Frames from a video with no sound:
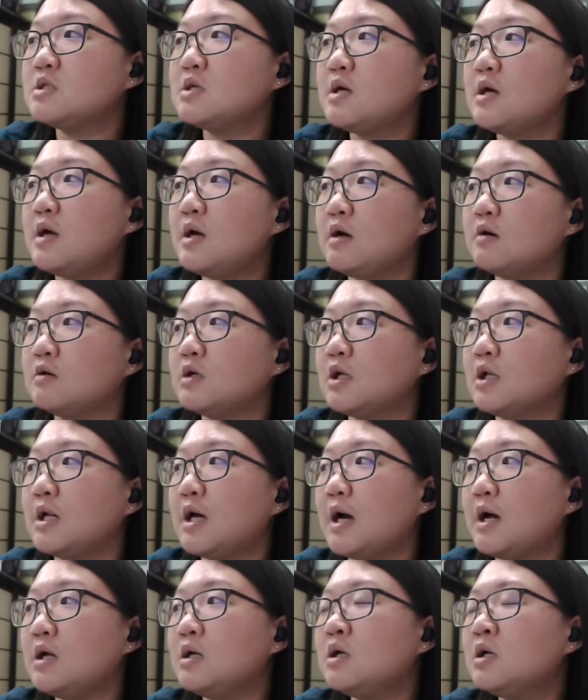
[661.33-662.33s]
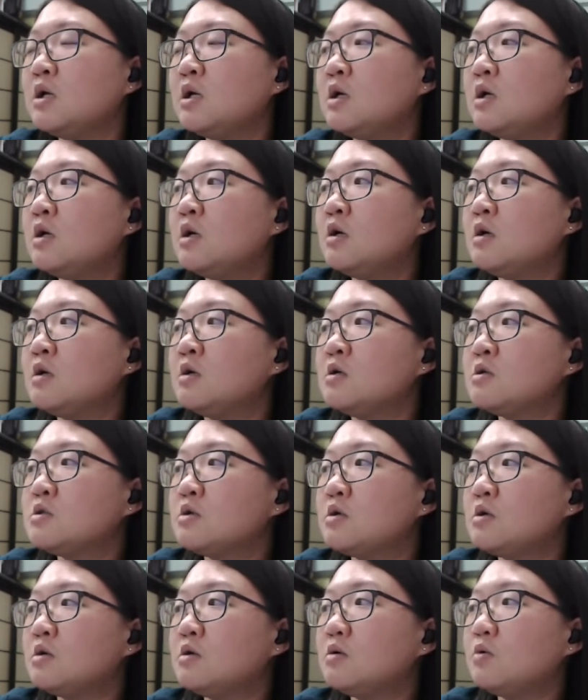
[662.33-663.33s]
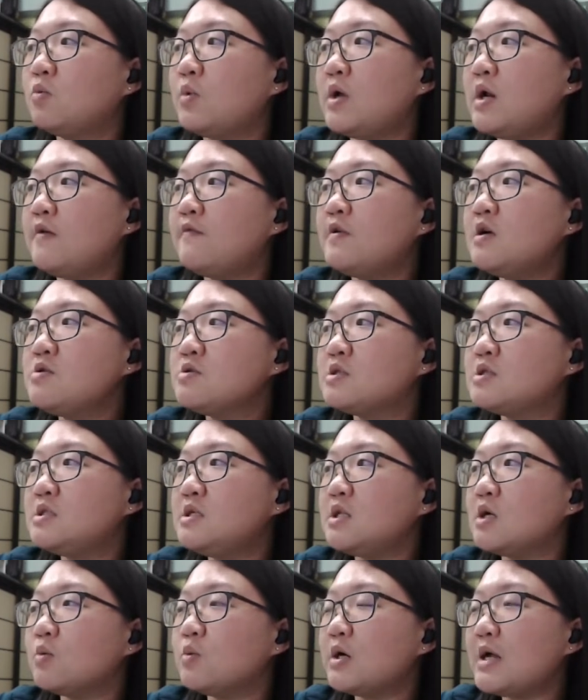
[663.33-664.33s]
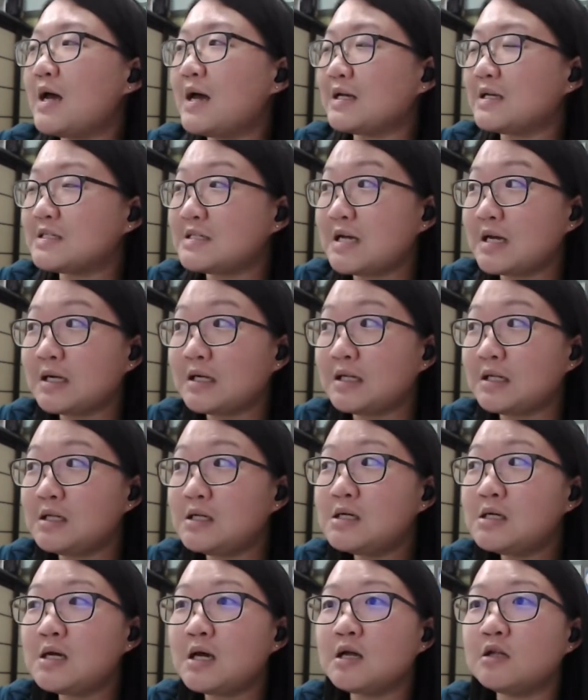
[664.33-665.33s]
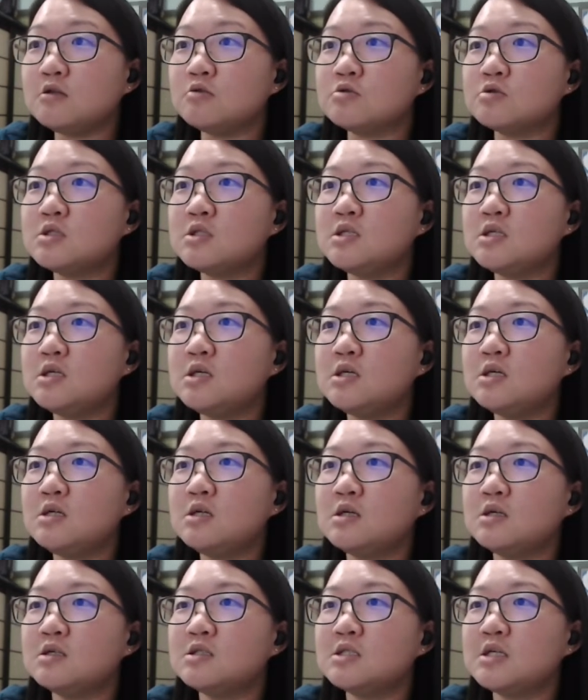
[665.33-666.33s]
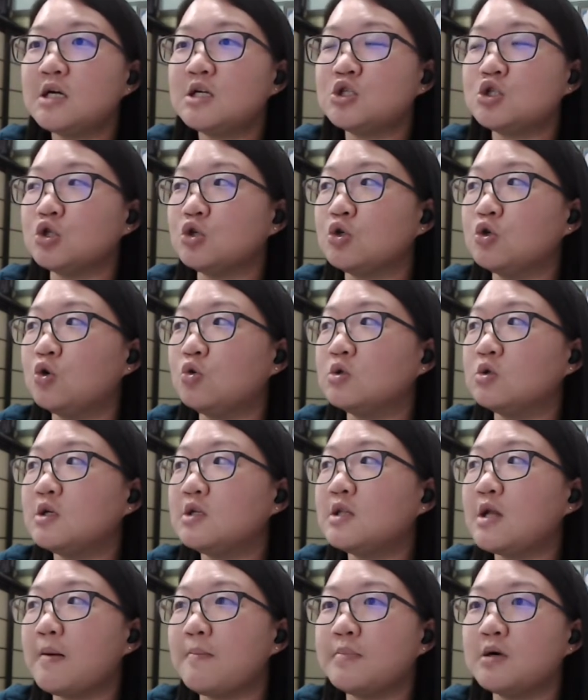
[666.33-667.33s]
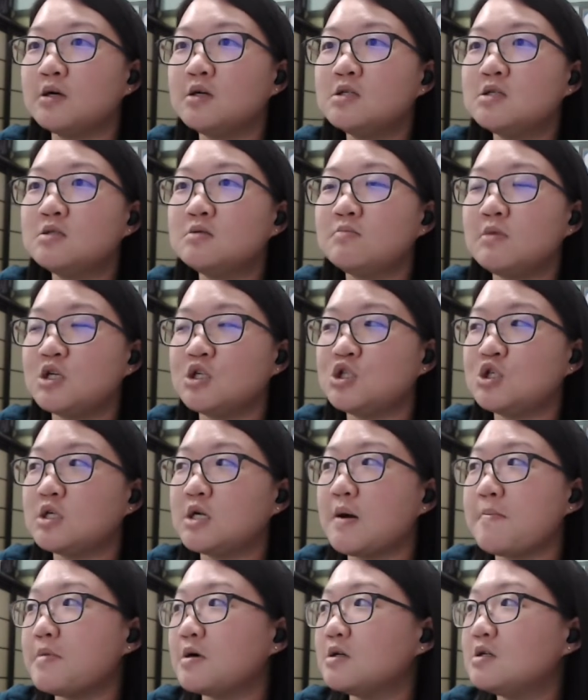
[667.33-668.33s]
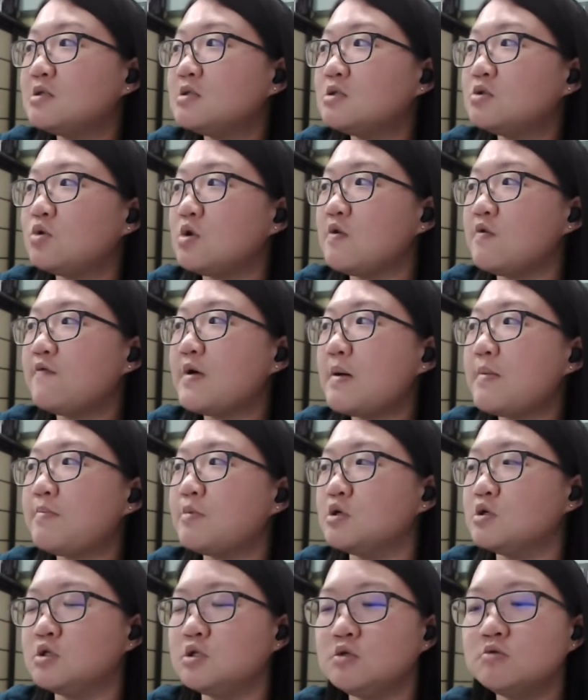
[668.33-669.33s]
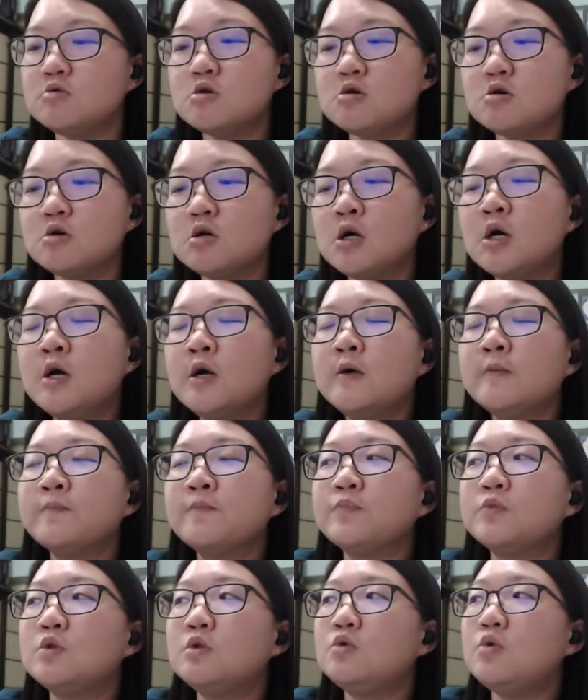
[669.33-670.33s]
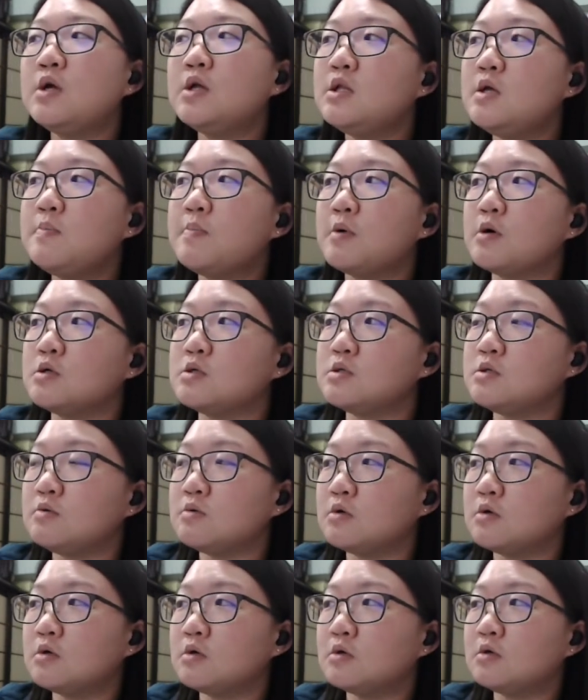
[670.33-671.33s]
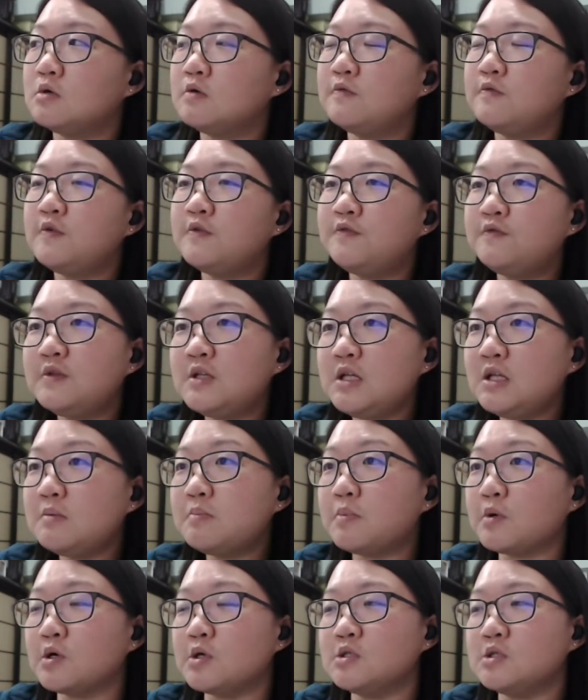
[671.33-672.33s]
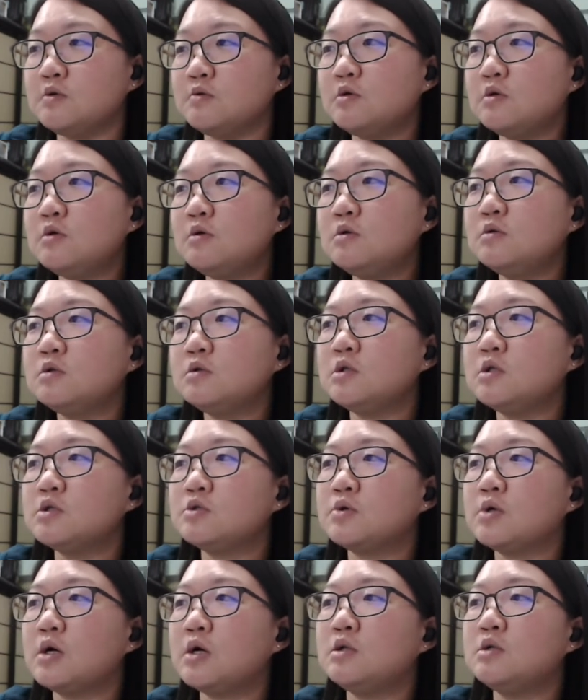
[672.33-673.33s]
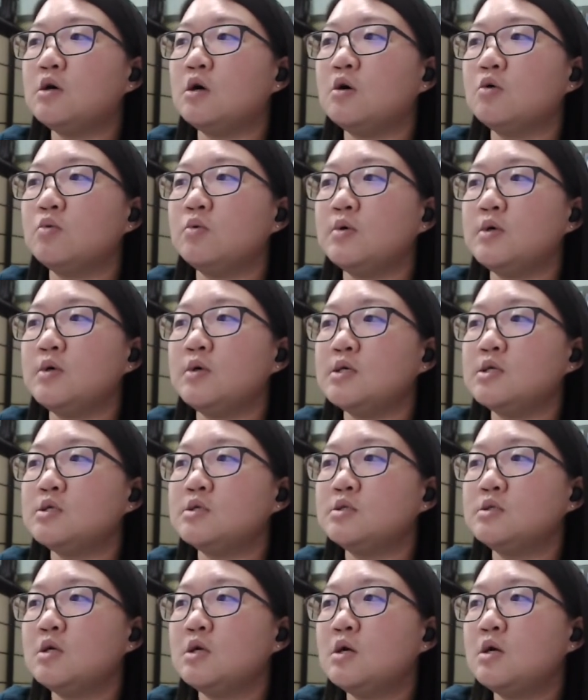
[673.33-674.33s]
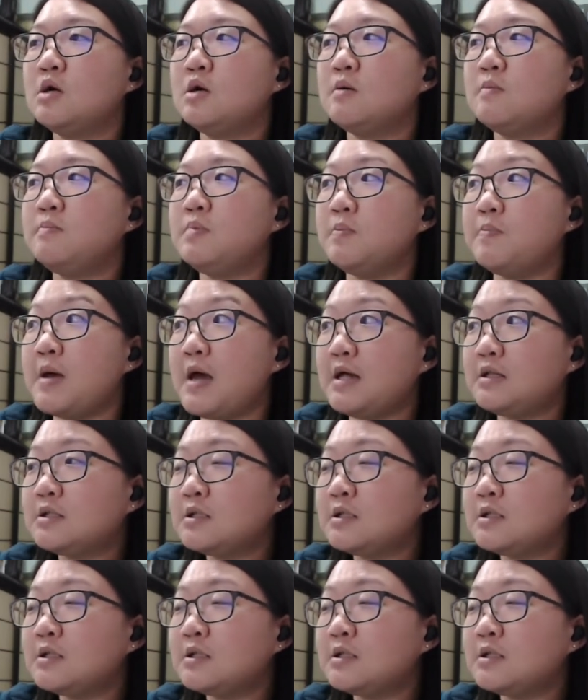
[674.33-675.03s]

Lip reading: alkali. So whenever you see the word exactly and you see such golden numbers, magic numbers, 25.0, 20.0, 15.0, this one always prepared.